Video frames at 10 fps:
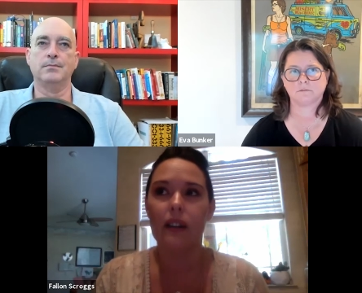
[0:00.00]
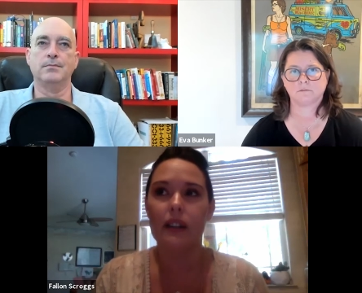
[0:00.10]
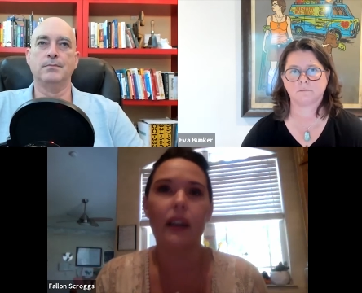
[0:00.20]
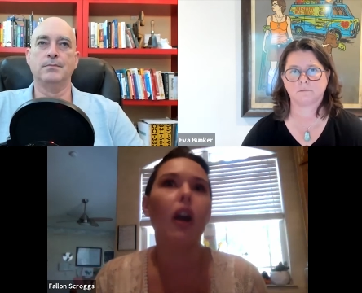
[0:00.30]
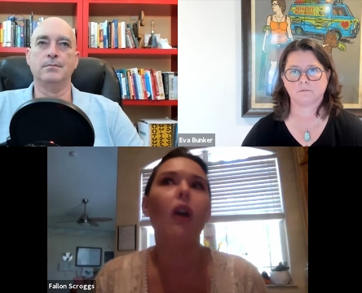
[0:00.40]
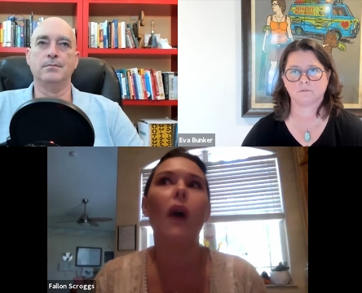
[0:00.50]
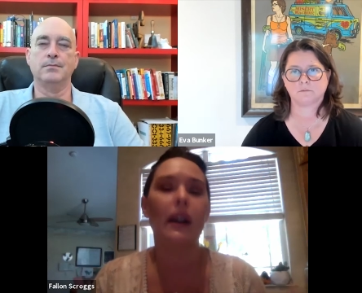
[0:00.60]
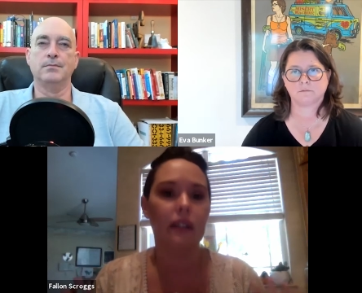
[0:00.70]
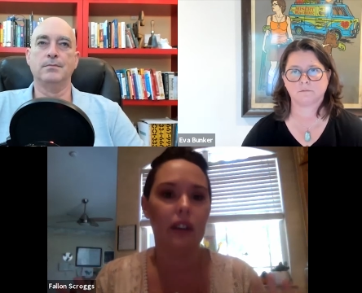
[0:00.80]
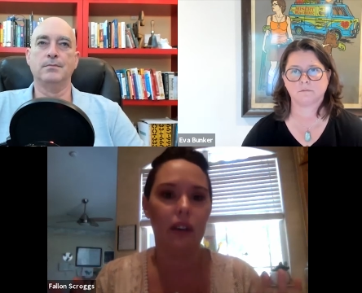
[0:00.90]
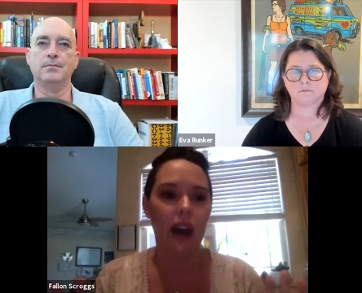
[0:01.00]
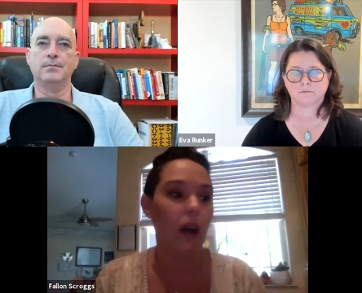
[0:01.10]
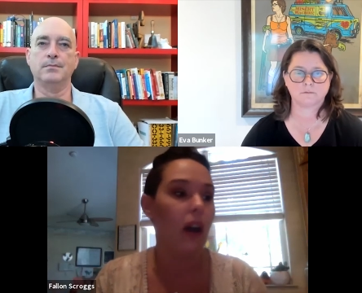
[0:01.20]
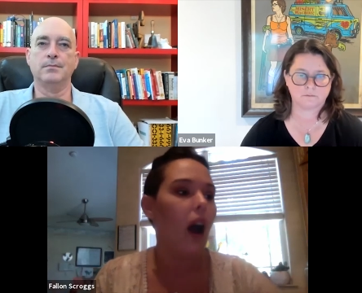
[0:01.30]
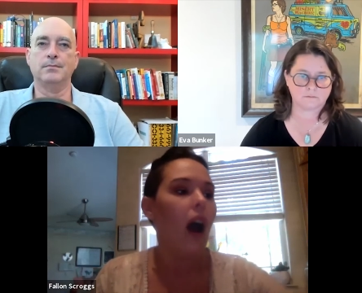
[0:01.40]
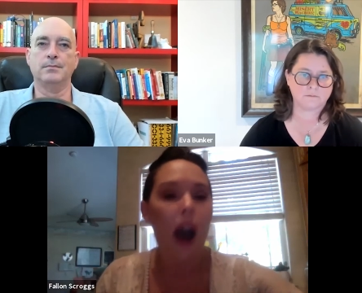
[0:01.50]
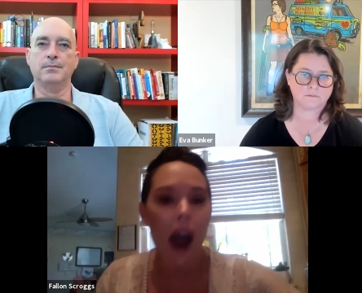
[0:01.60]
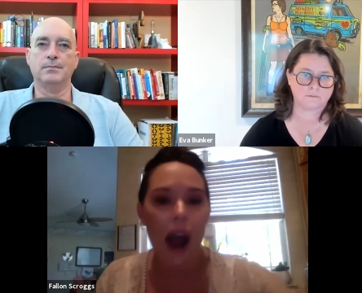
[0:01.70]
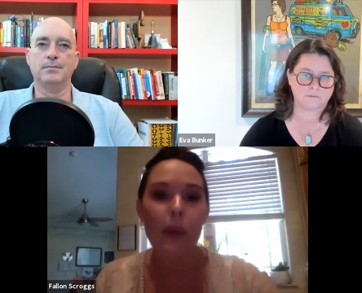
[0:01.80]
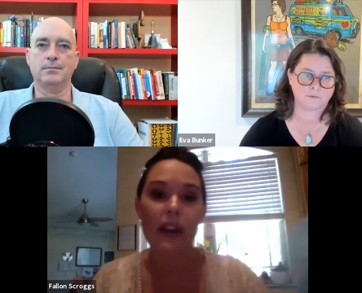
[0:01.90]
Speaker 1: it's like, oh, I, you know, I,
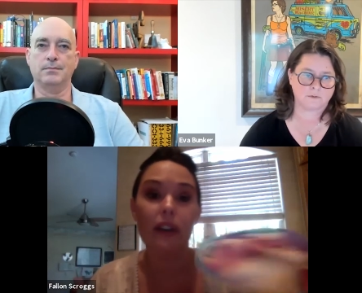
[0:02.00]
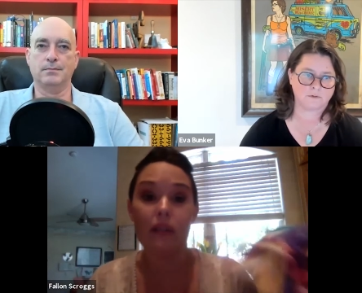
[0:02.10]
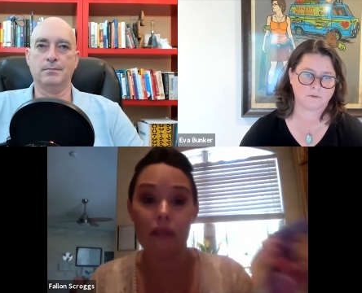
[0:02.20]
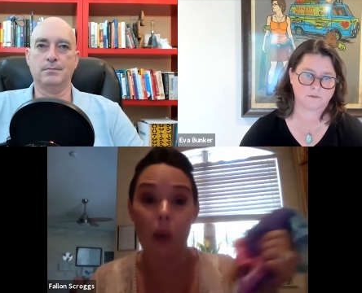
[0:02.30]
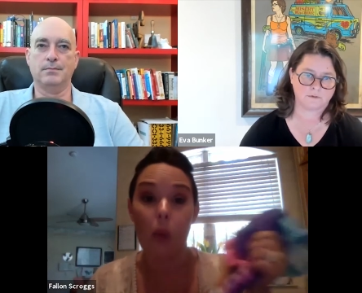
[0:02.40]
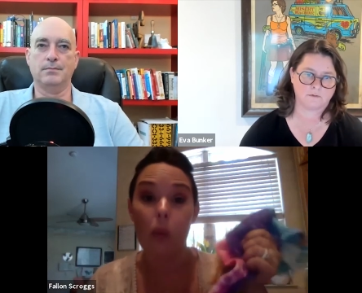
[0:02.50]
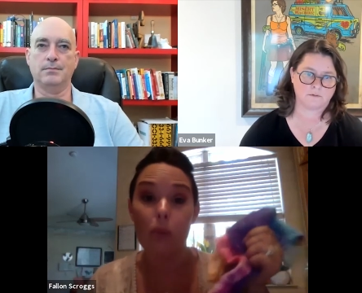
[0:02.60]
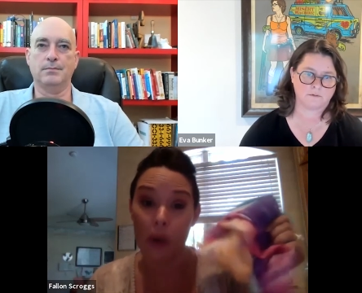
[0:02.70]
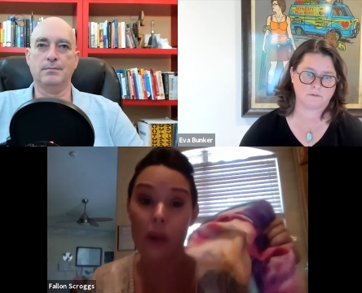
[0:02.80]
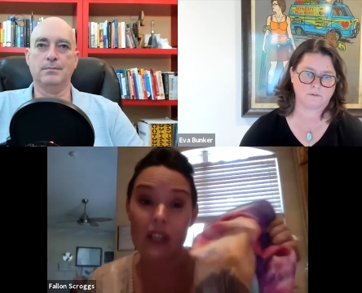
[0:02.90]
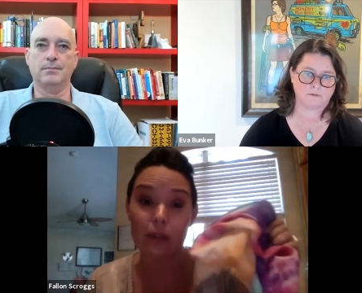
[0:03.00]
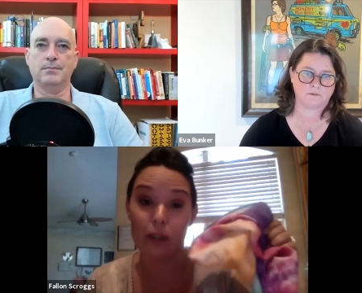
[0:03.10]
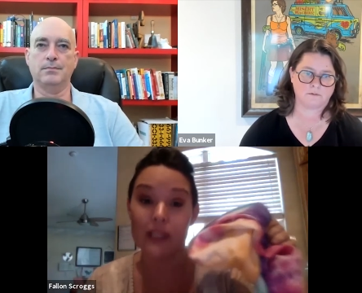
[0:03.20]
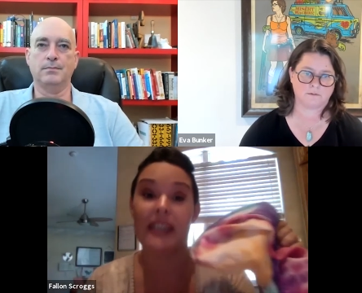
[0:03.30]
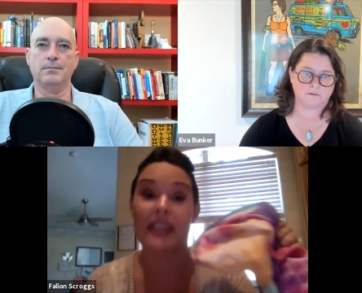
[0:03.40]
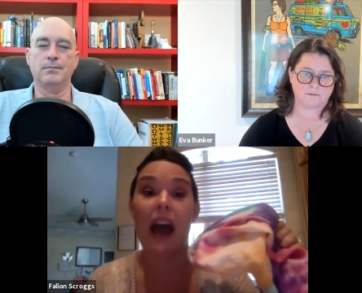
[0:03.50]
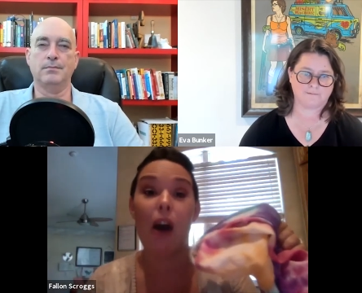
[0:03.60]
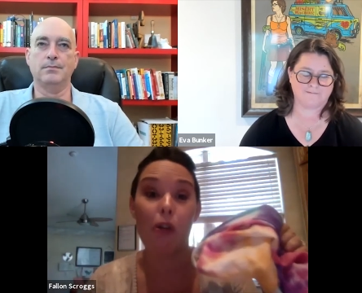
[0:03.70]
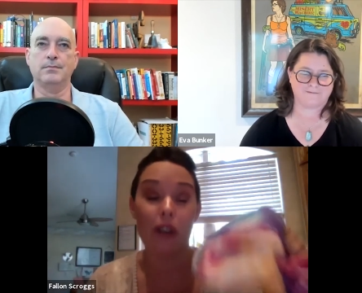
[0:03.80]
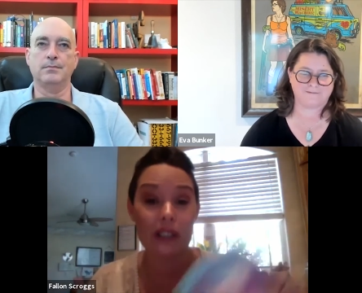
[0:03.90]
I waited oh, three weeks for this towel
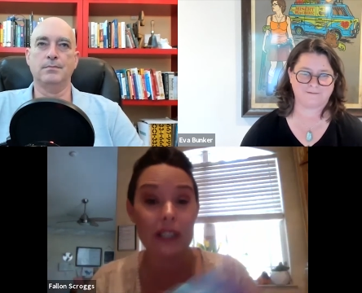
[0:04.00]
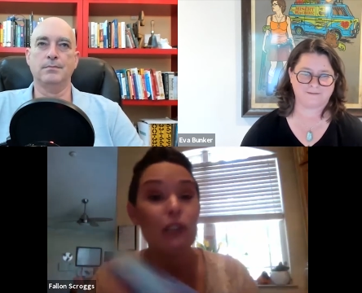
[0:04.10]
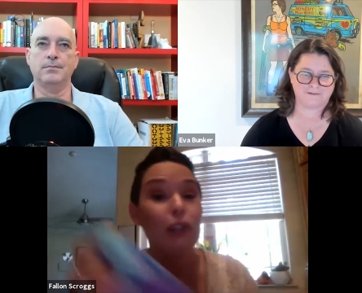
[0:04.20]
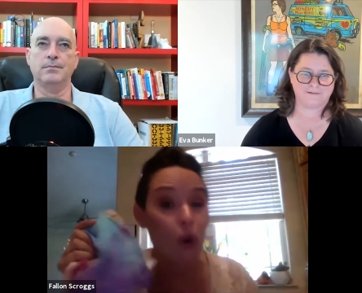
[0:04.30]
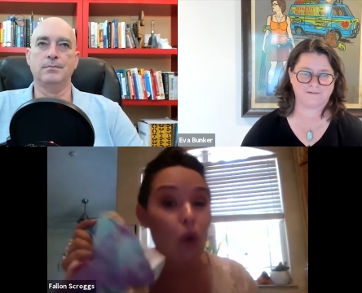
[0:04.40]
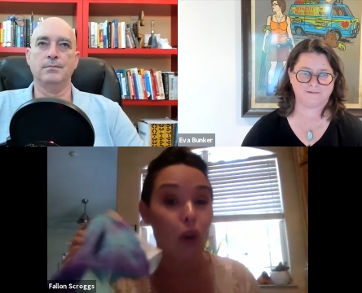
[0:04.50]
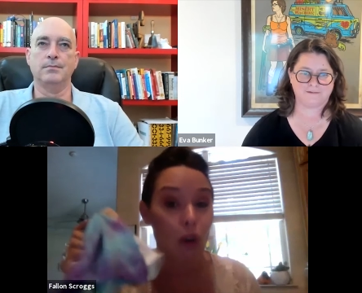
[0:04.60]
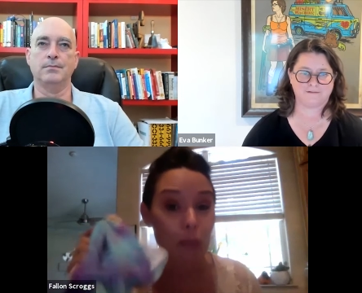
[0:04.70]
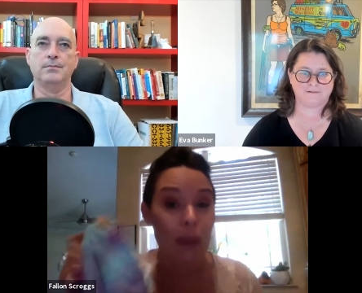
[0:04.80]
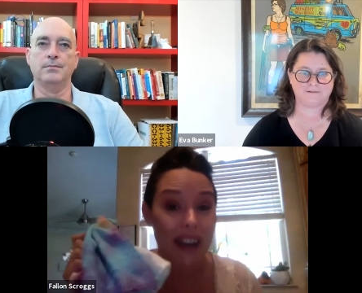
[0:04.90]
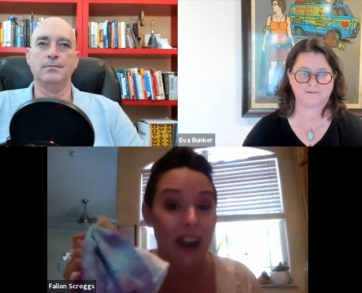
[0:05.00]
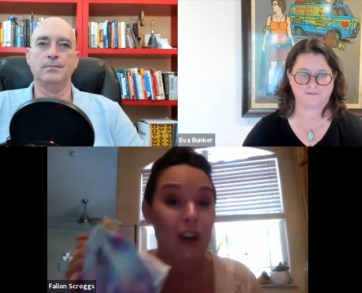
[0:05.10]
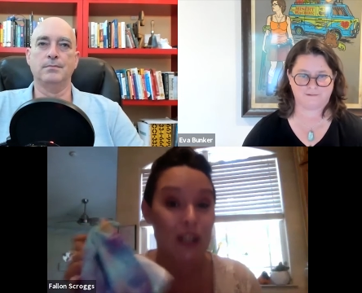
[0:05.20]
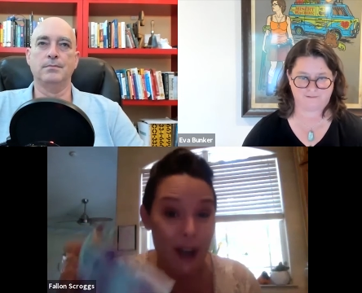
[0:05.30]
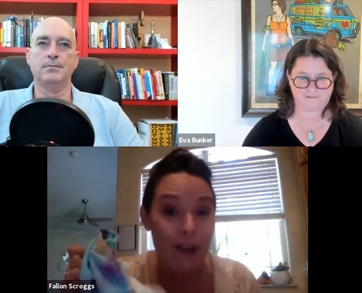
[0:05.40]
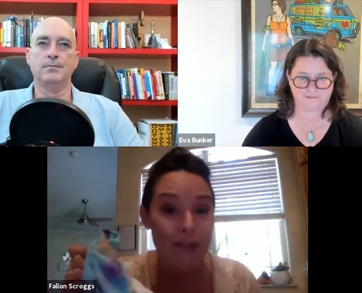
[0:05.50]
because this little girl made it herself.